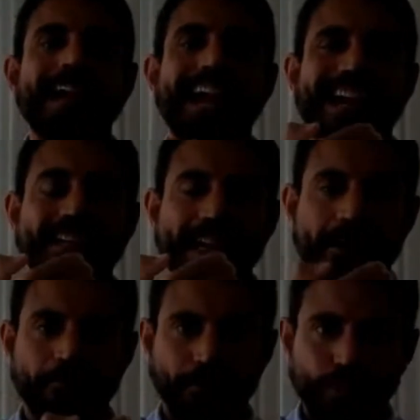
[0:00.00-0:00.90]
and
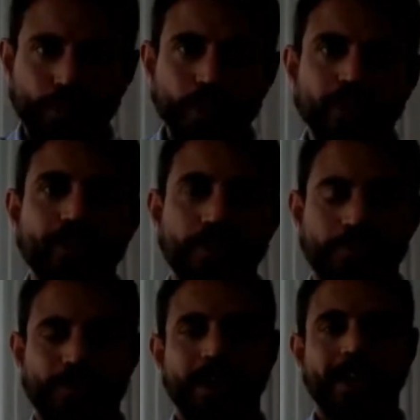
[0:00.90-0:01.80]
improve your
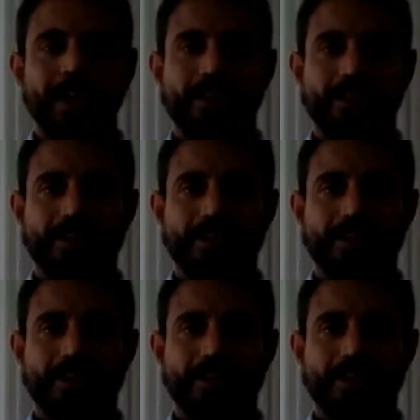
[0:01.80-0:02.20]
brain health.